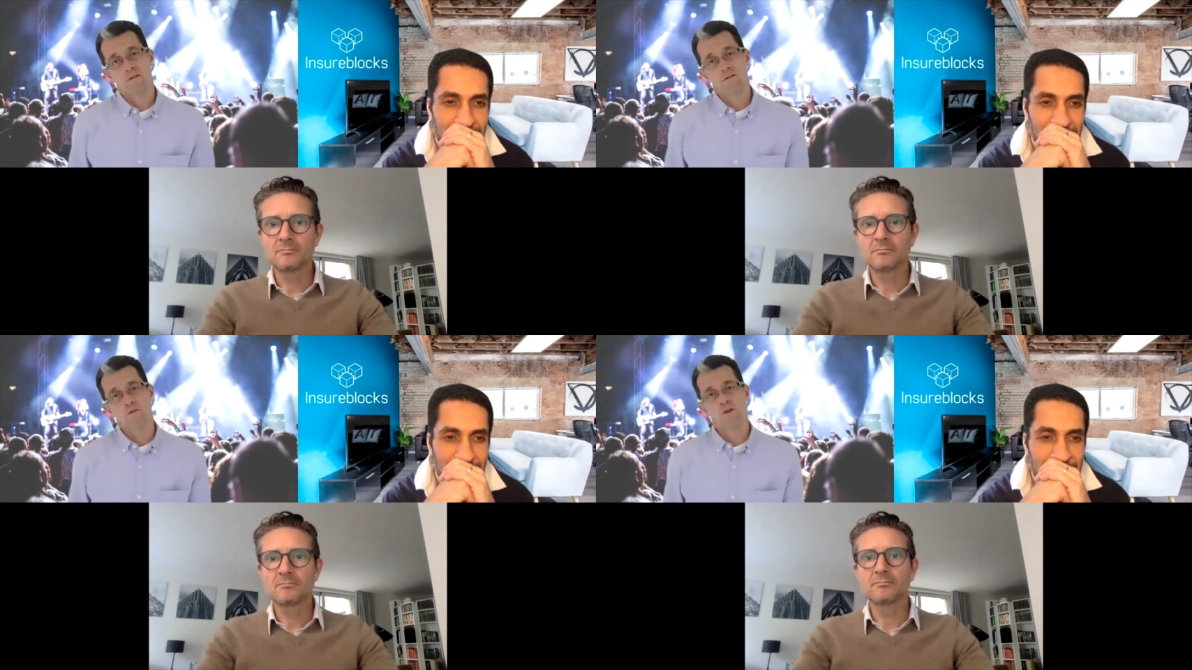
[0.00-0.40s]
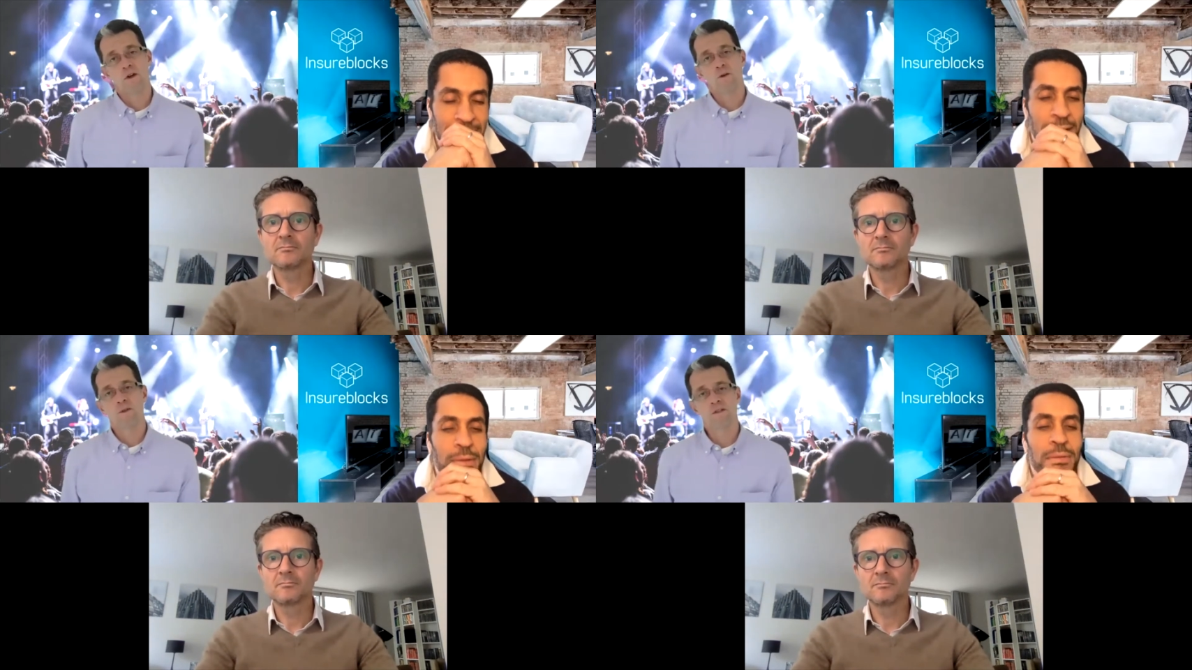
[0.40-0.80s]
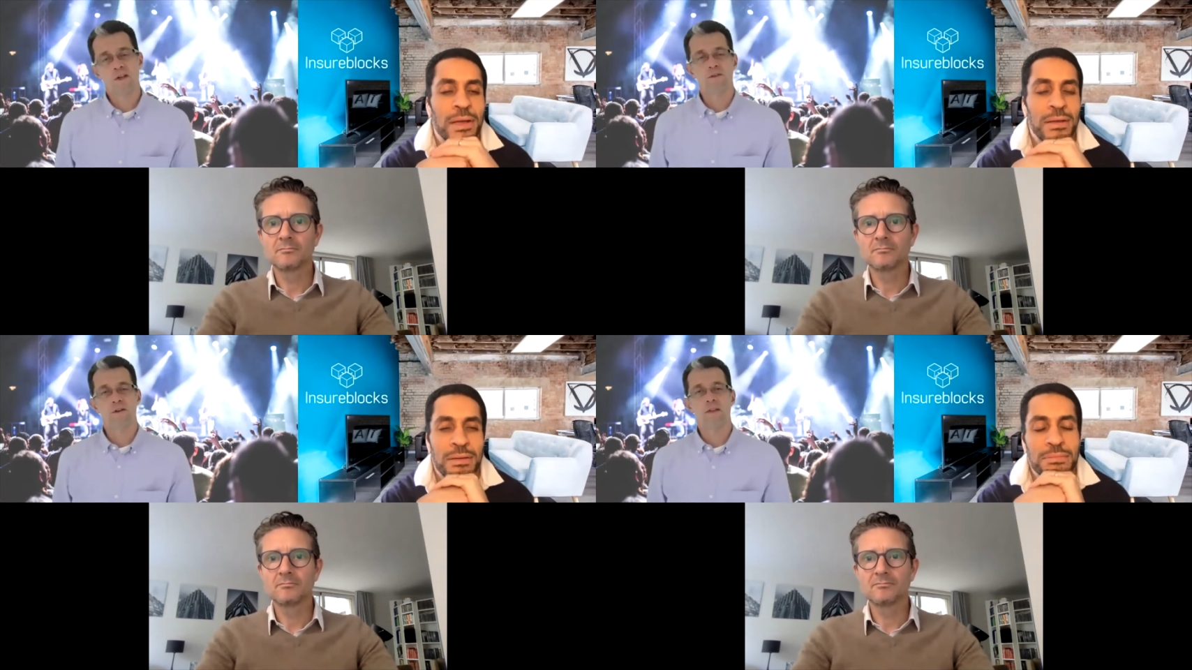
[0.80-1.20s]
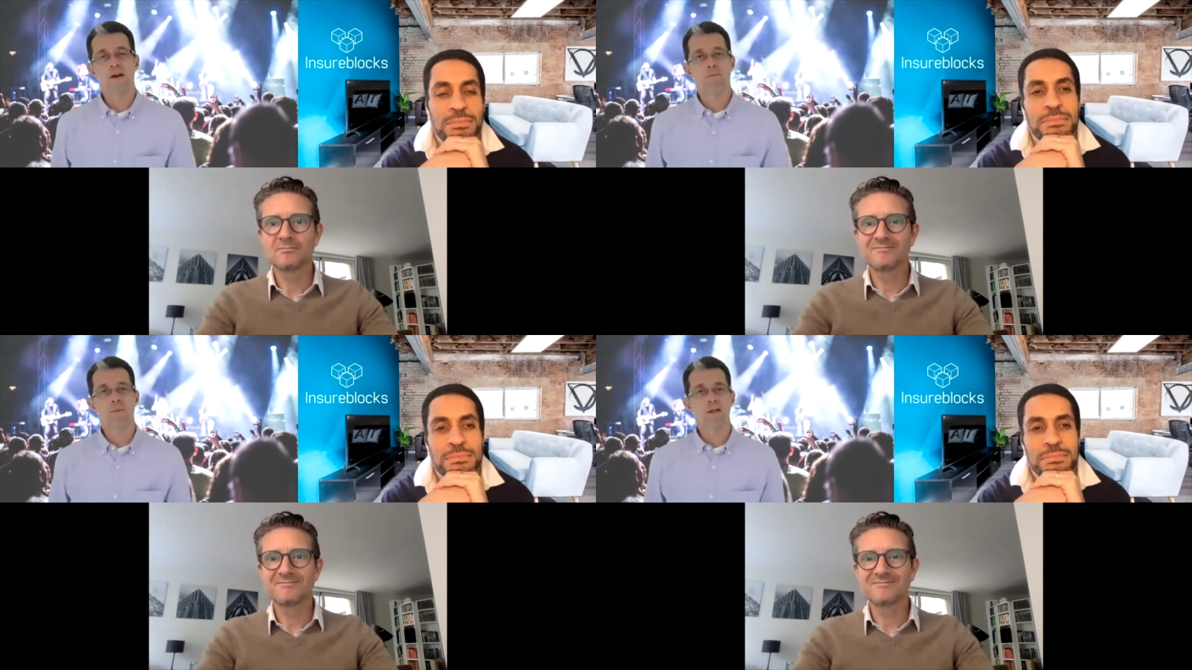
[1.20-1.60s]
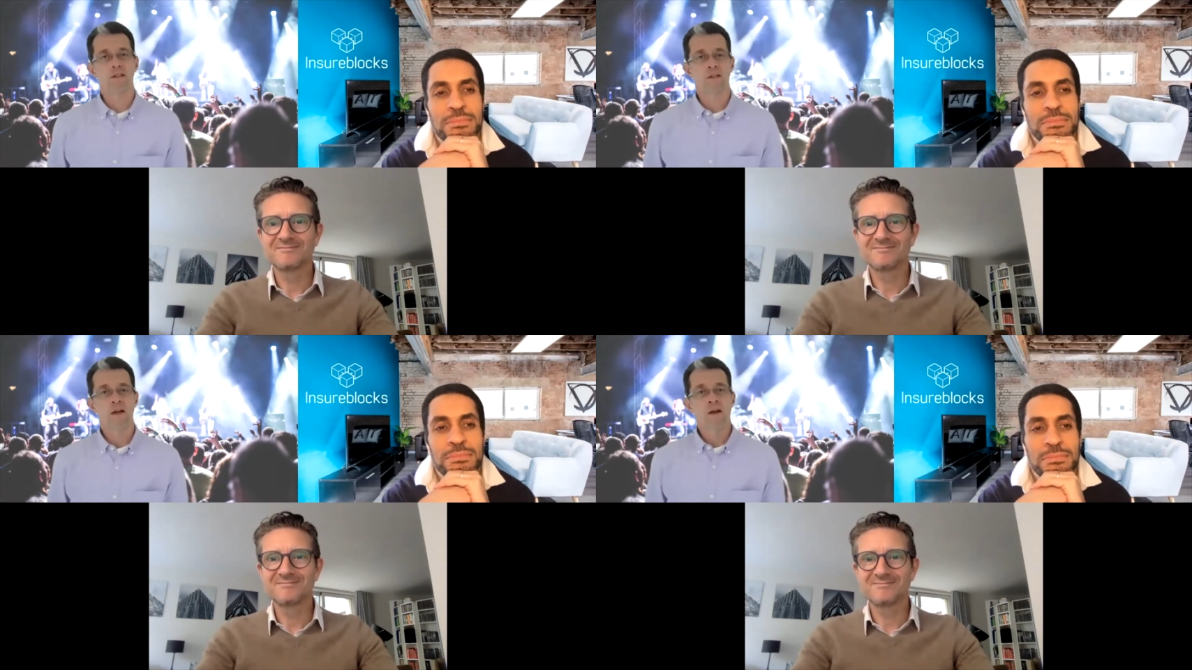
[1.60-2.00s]
Speaker 1: So there's definitely that piece,
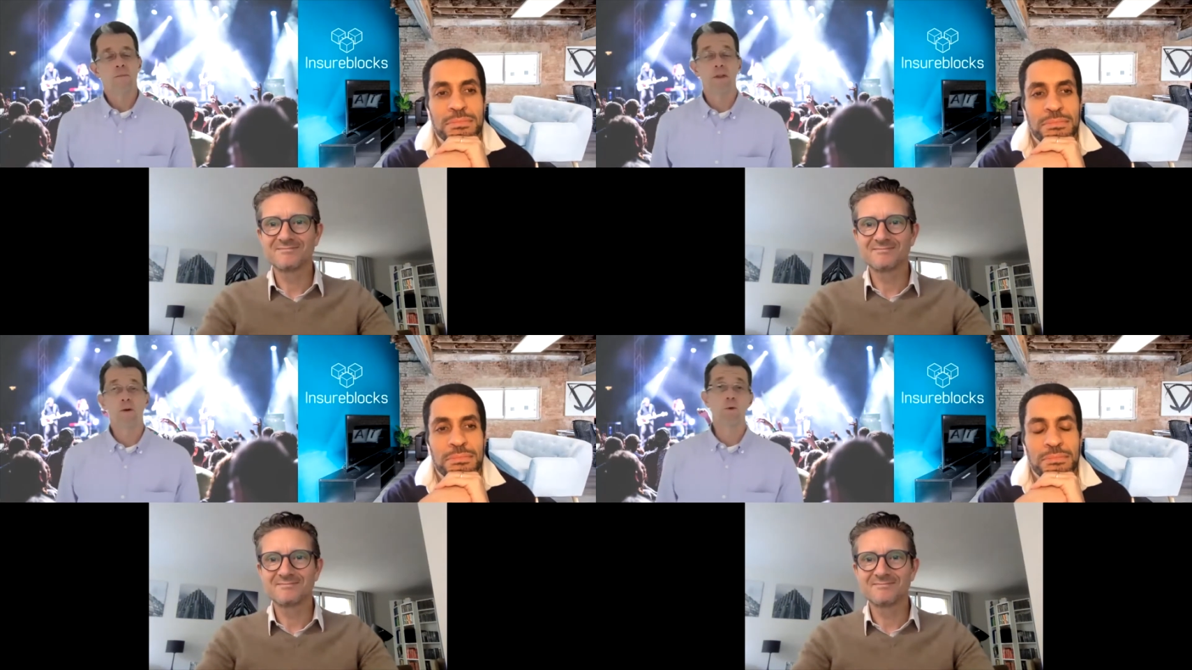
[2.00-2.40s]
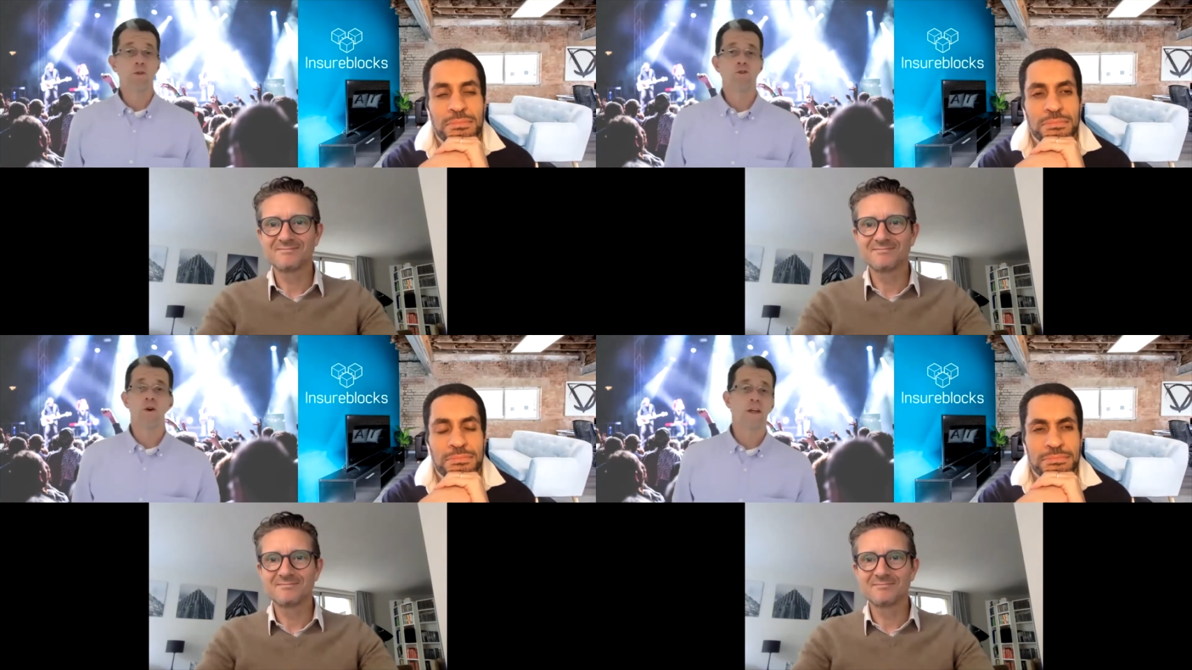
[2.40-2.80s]
but they're also trying to